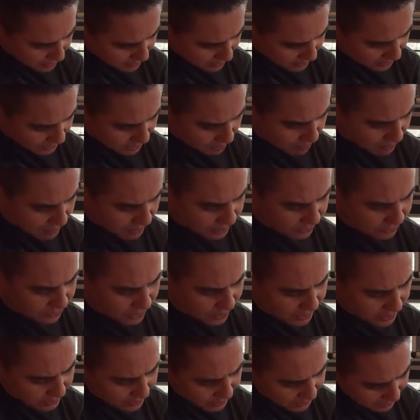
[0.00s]
E
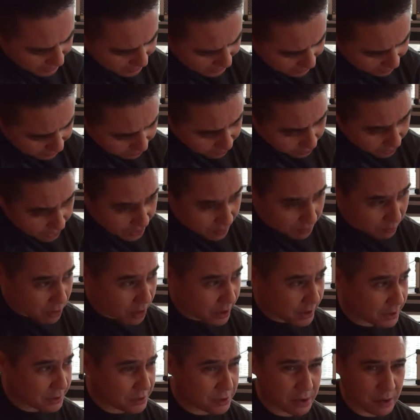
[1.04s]
major, F sharp
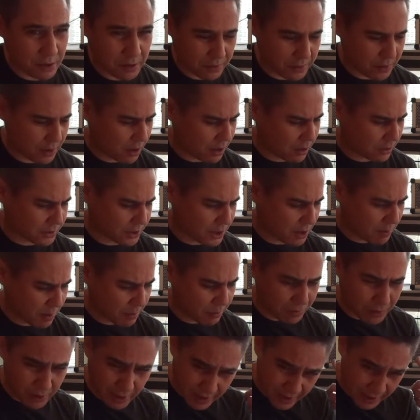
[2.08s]
minor. So the whole time
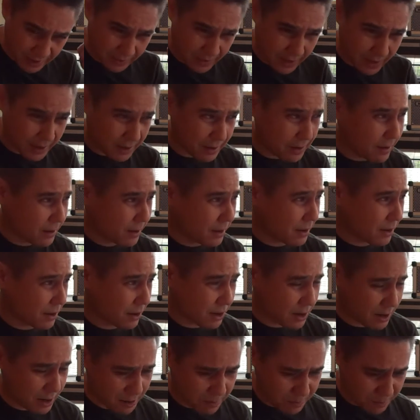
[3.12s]
I'm playing that,
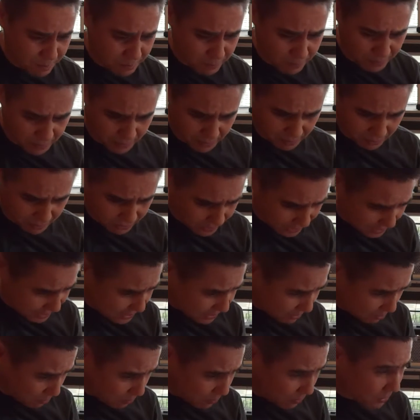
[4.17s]
I'm
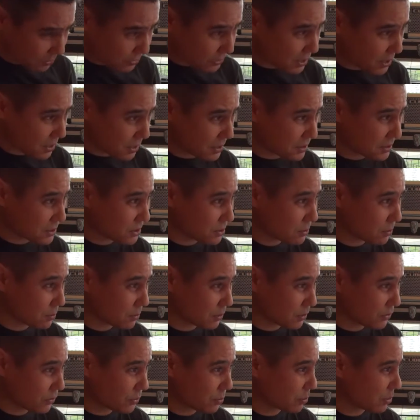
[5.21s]
thinking what that is,
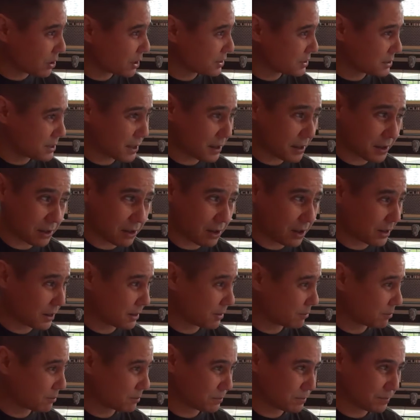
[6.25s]
which might sound like
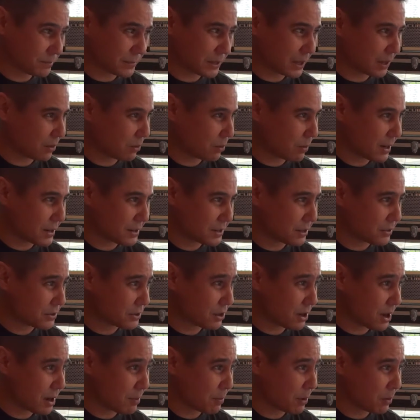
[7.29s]
a waste of
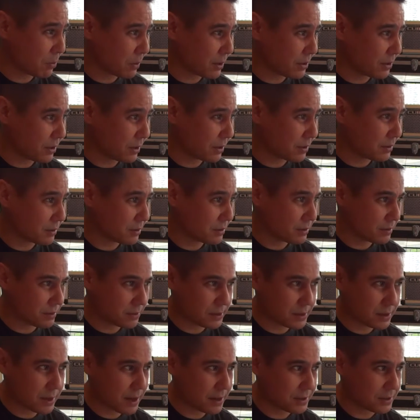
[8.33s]
time, but when you
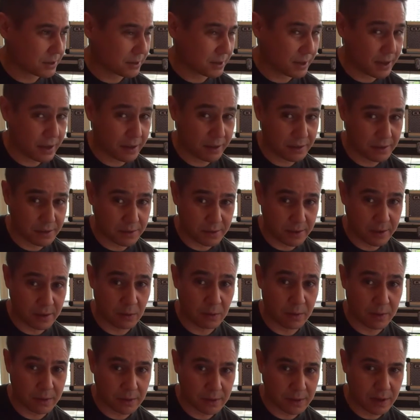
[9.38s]
start to getting to
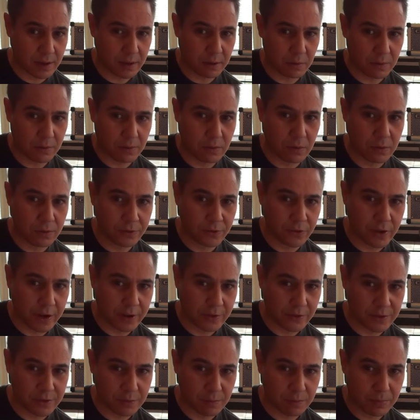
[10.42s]
dealing with chord
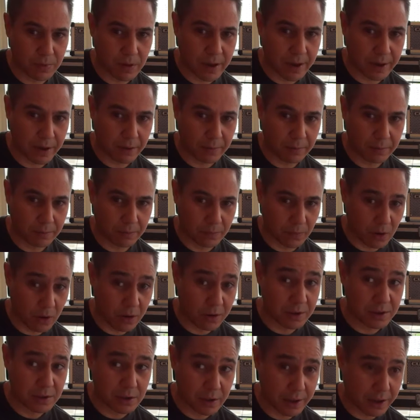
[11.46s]
changes and playing
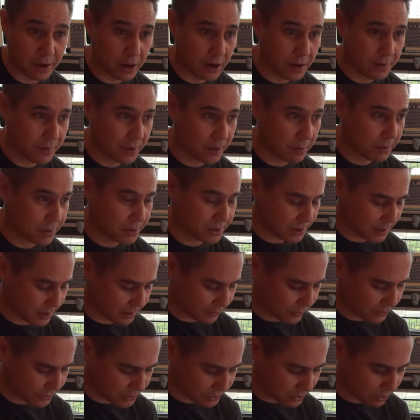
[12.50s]
honestly over them instead
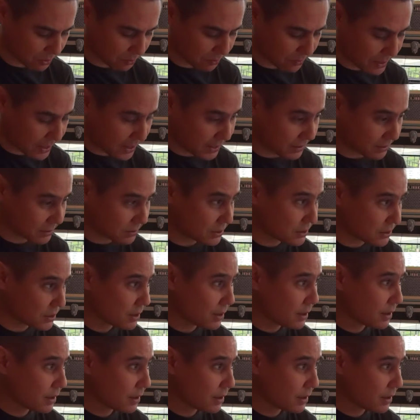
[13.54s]
of just doing patterns,